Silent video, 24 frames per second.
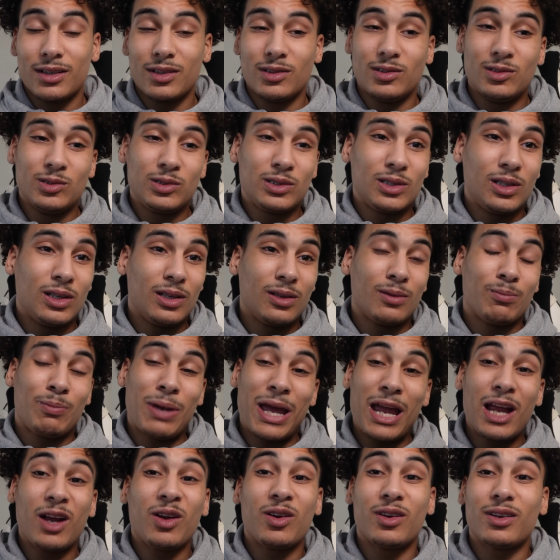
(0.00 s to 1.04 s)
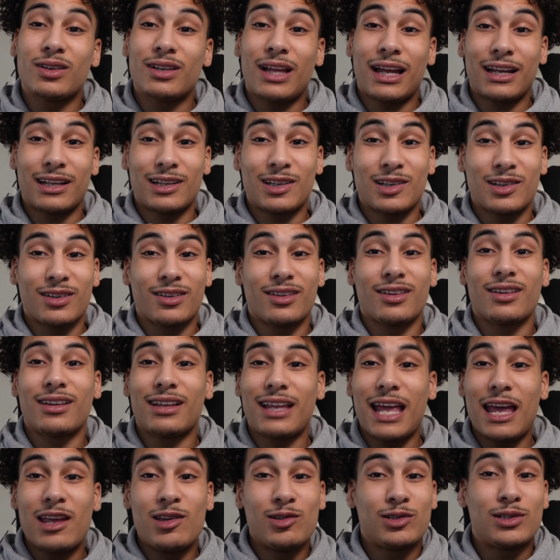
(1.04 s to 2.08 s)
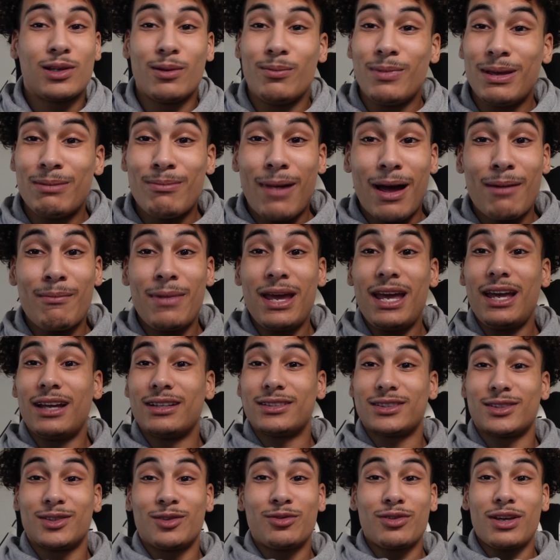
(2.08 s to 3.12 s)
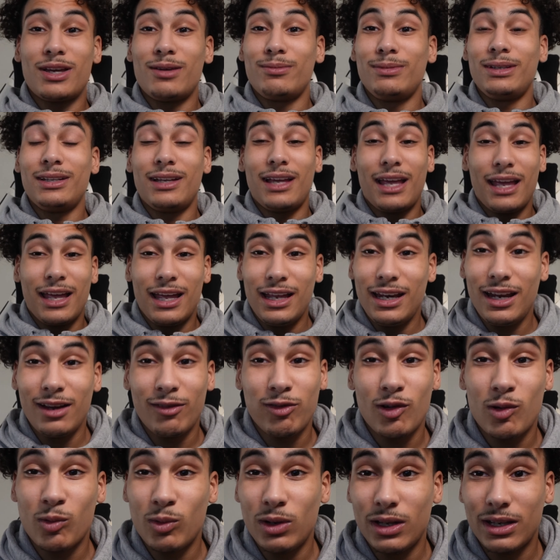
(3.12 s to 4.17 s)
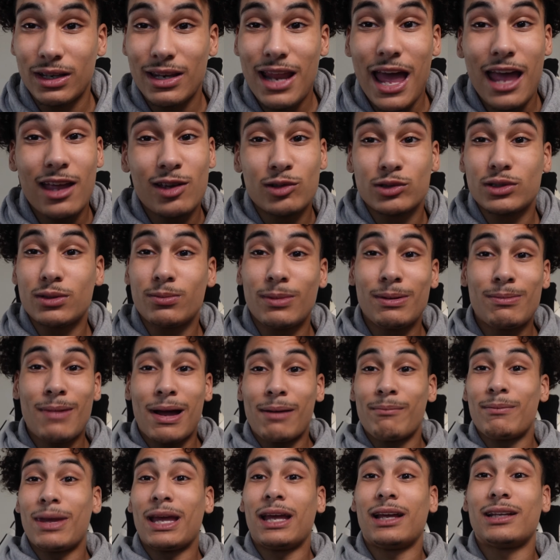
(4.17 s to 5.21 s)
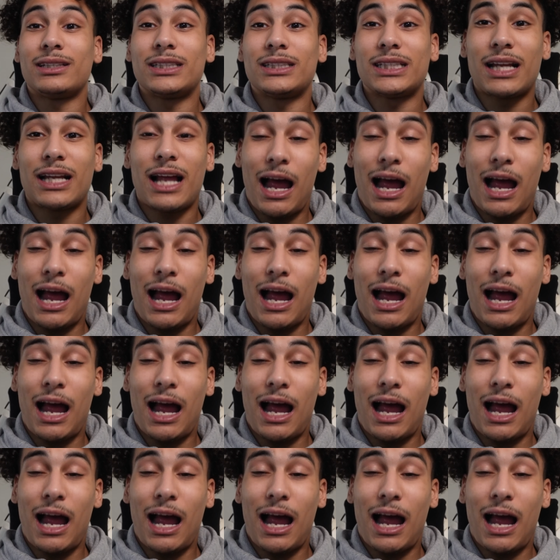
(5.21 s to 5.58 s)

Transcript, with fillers: used parent, like, they used to be my mans. You feel me? It hit different when they used to be my mans.